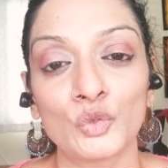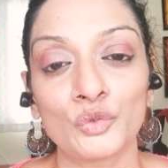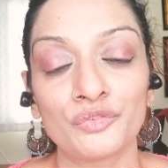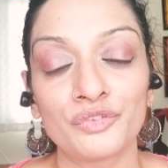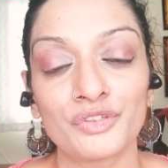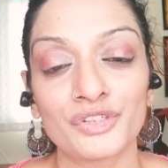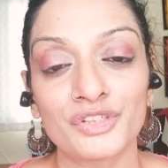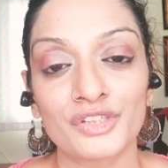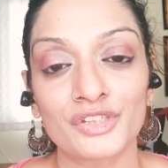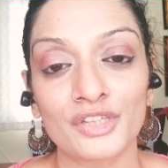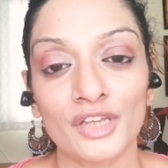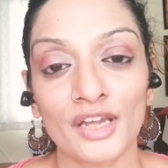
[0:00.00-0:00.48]

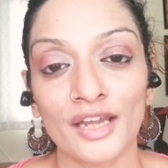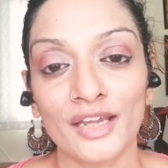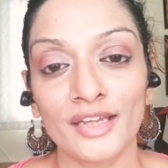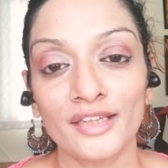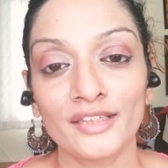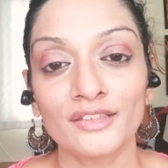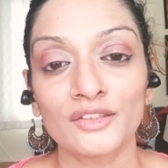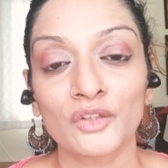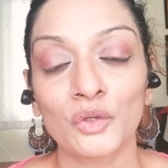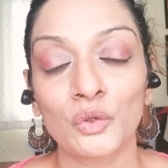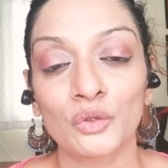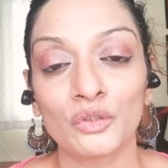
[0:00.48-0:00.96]

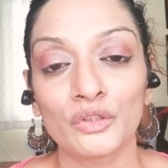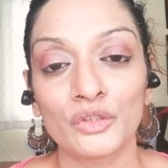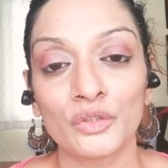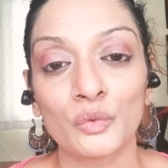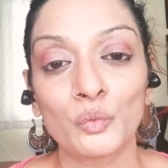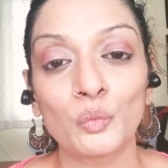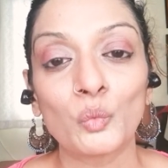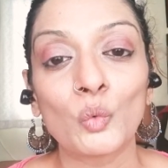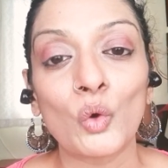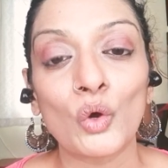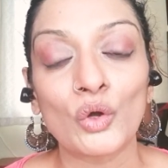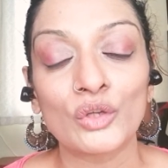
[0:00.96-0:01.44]
designed all your
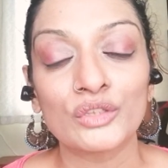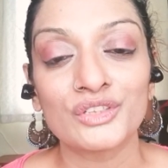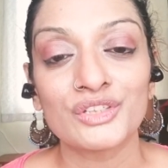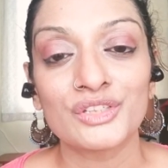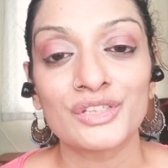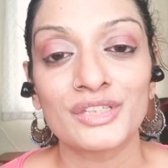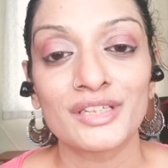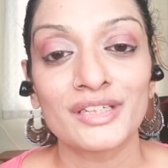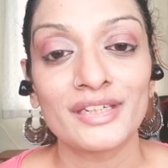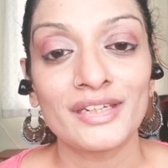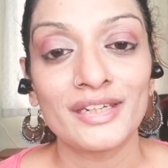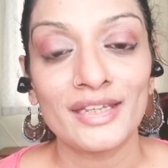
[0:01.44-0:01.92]
wants
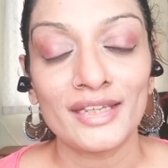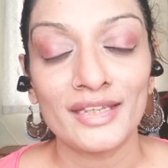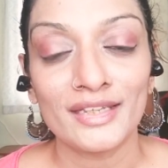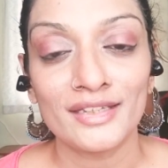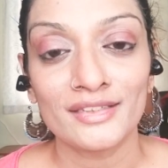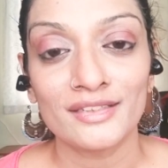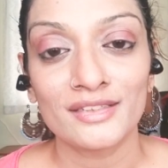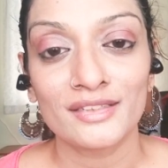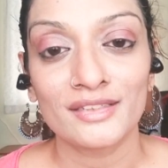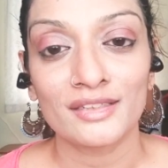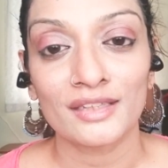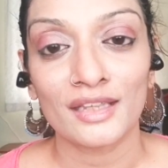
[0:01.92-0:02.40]
and
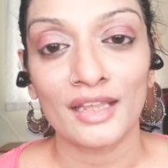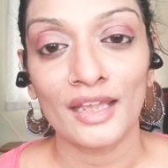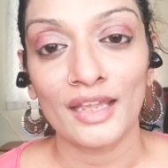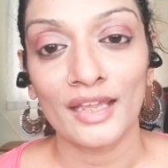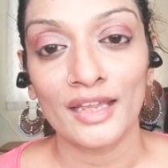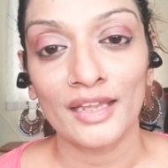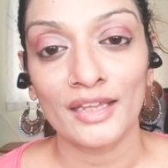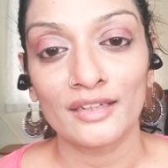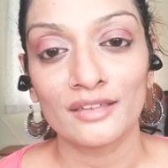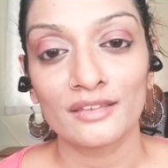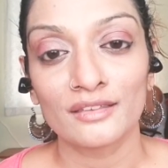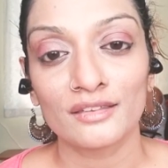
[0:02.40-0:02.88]
needs
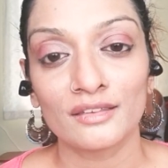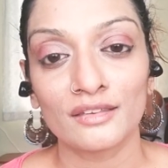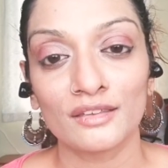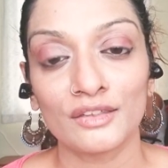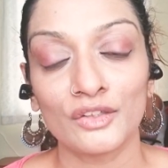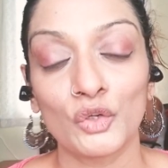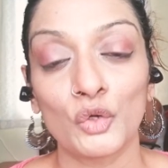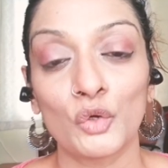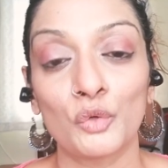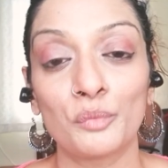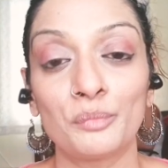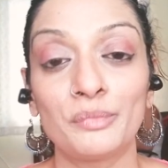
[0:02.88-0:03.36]
and
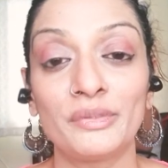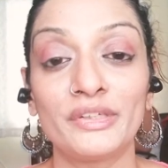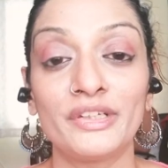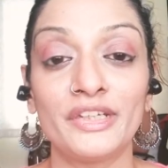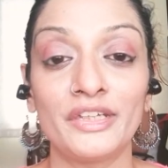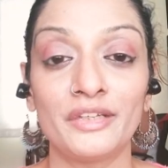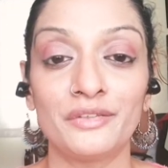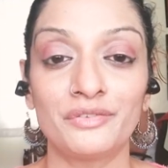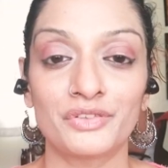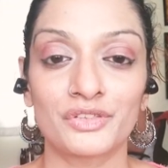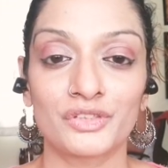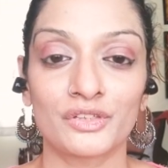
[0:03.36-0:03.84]
your
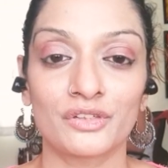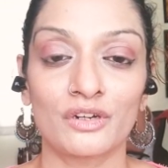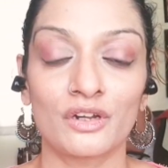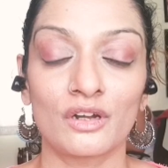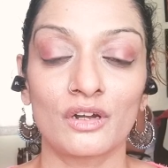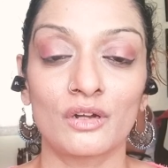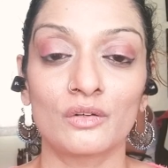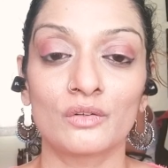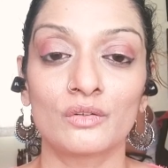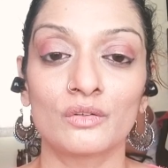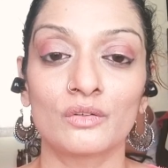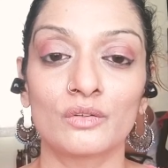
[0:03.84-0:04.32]
beliefs
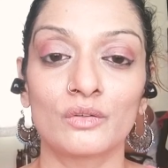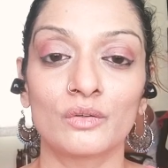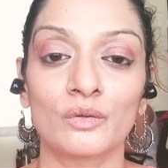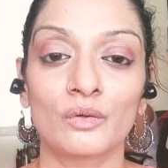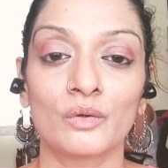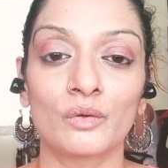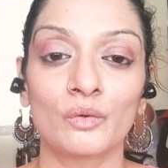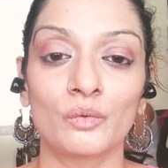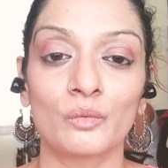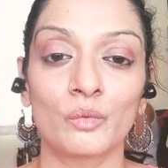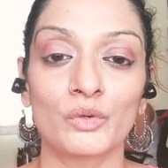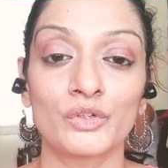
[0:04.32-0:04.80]
around
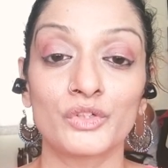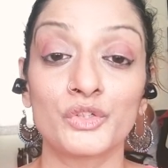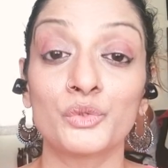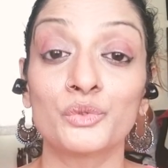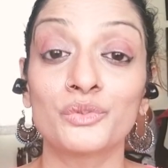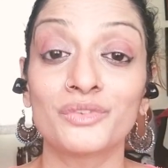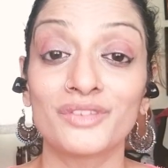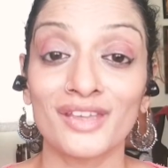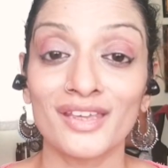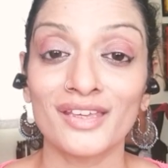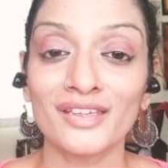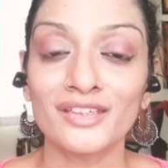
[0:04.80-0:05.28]
what you
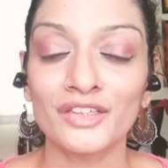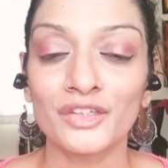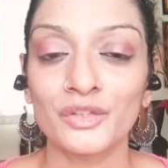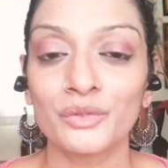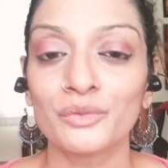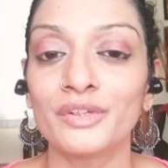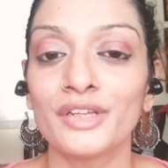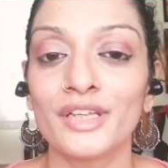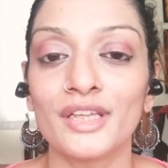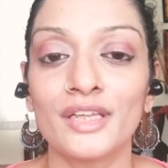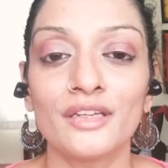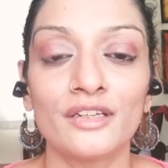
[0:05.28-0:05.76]
think you
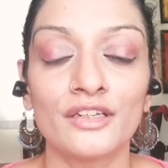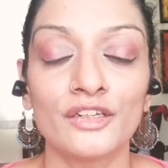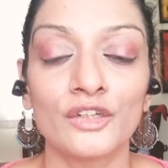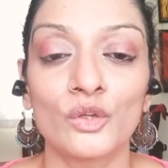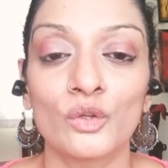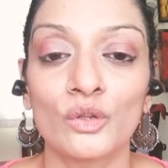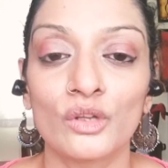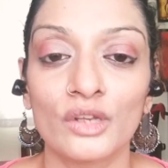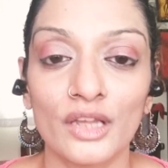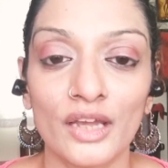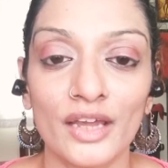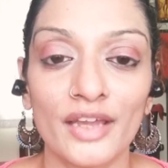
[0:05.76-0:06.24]
need in
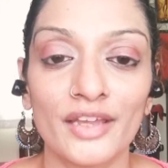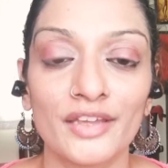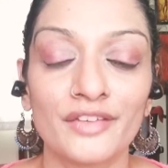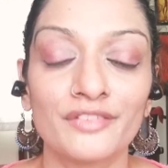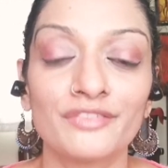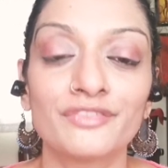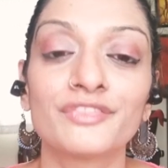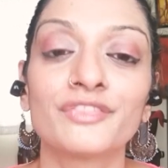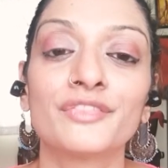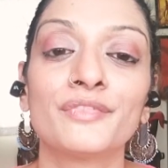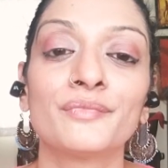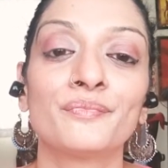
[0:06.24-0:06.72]
your life,
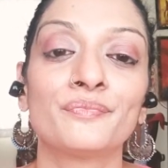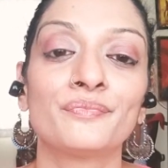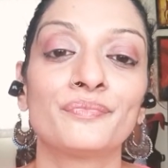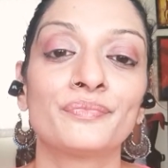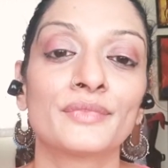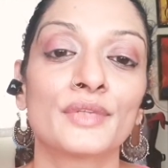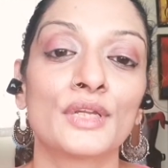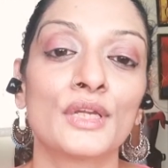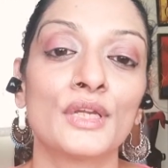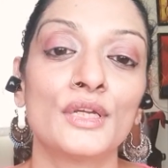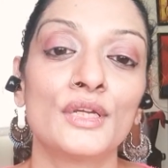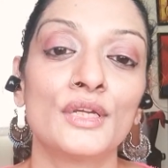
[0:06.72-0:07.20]

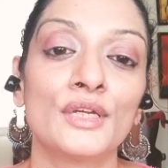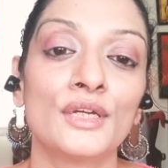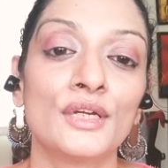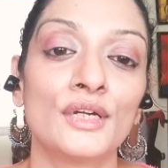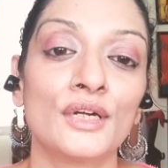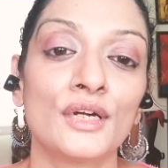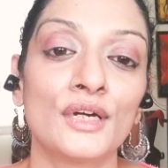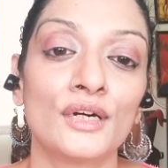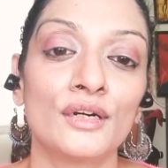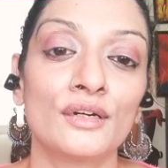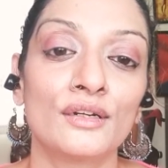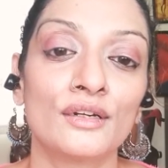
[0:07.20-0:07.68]

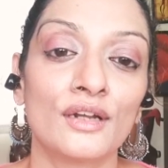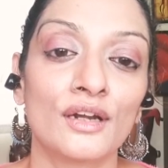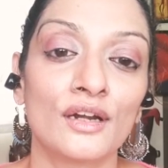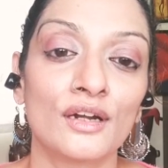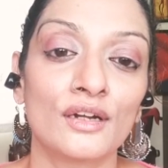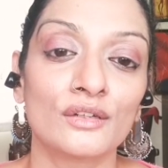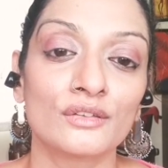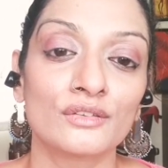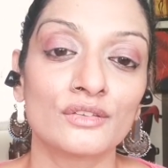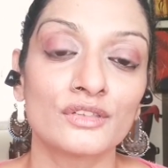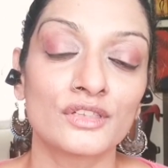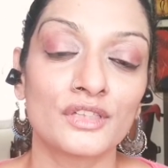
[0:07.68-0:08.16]

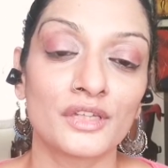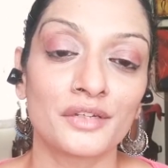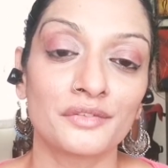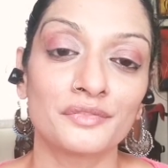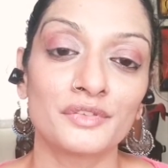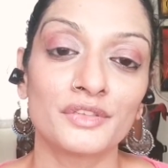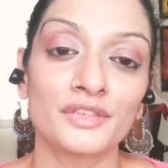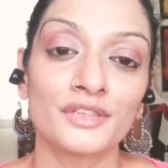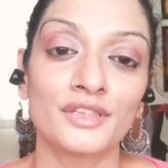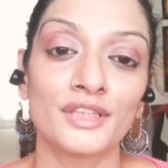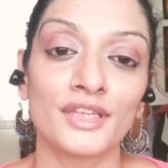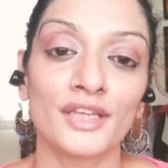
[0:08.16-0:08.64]
around
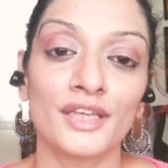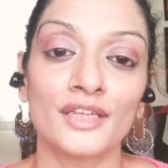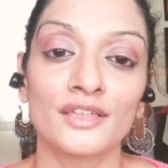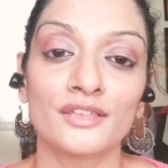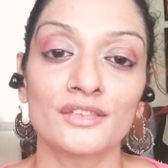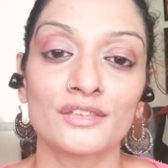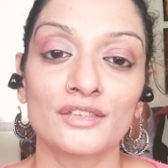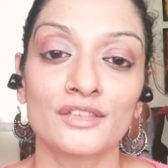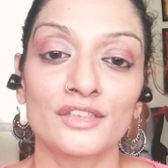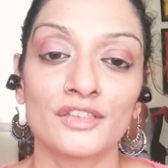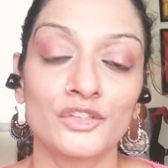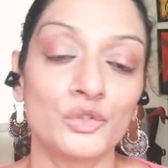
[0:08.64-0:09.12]
several
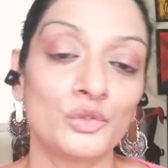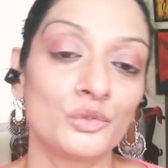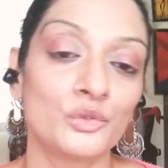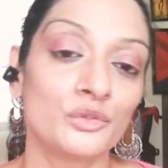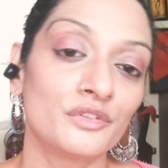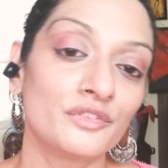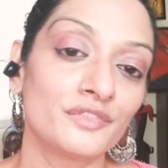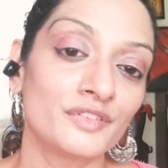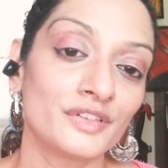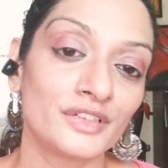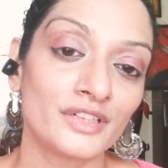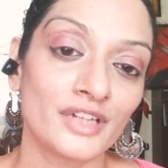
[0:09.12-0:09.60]
things that you
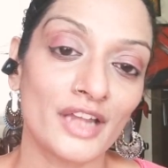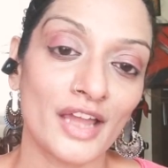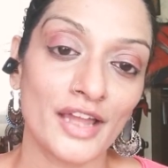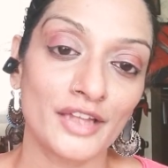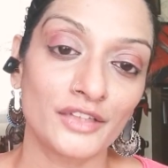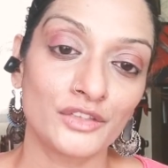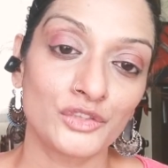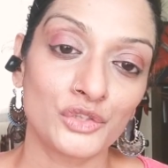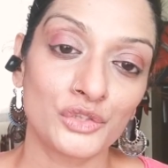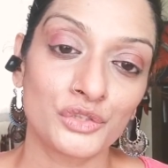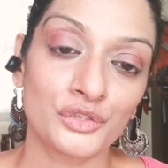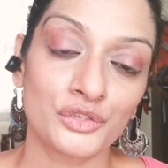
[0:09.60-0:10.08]
have
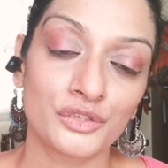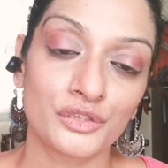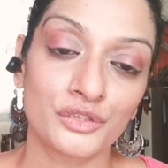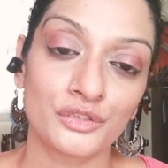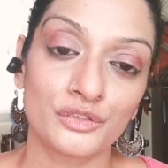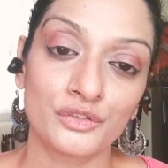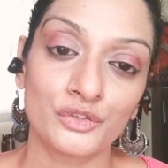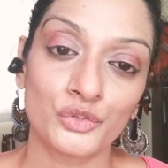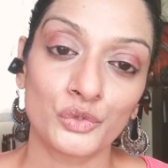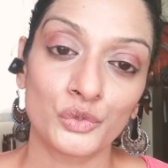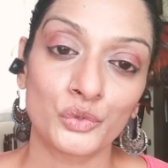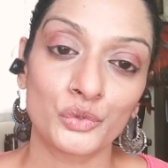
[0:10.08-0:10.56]
attached
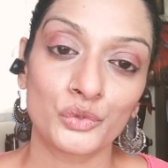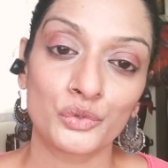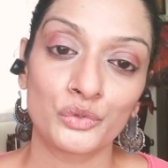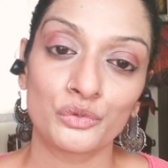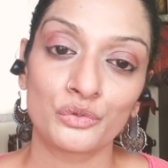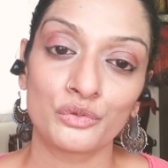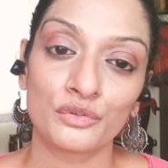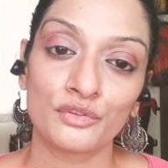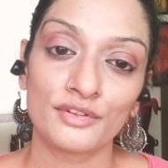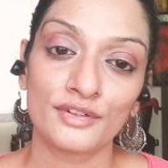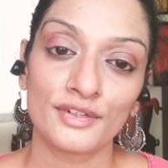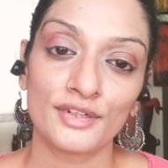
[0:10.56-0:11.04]

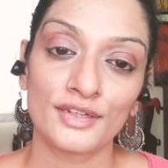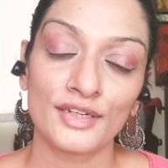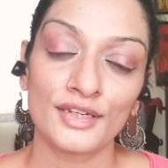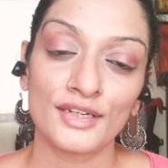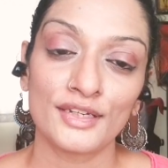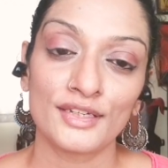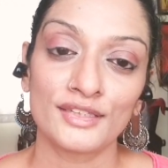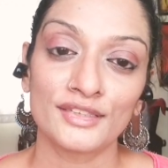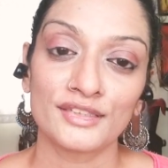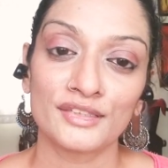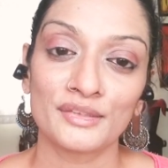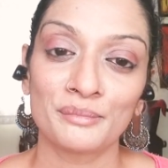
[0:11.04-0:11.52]
to
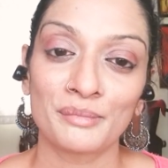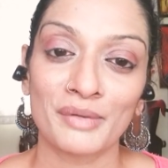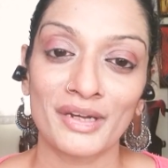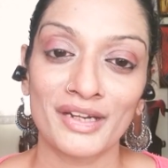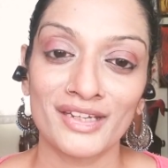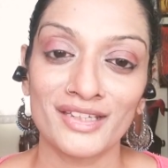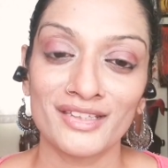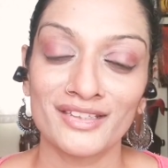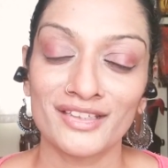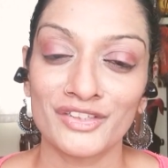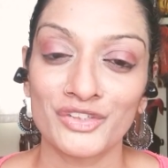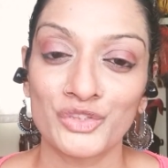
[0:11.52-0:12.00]
the
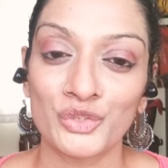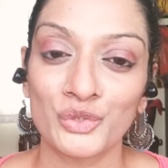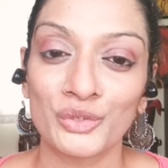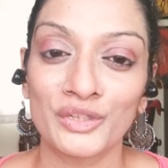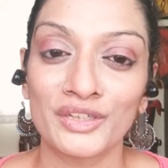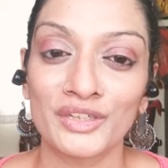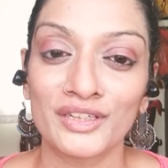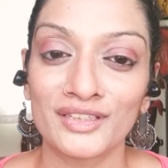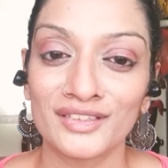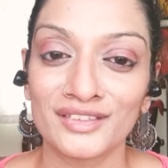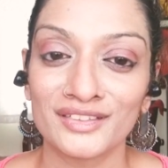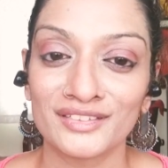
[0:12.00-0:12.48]
money that you
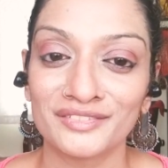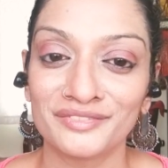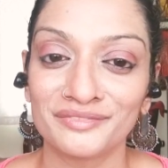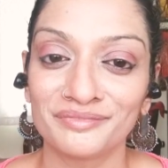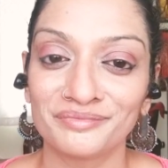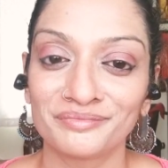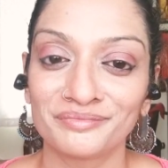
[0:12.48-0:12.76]
earn.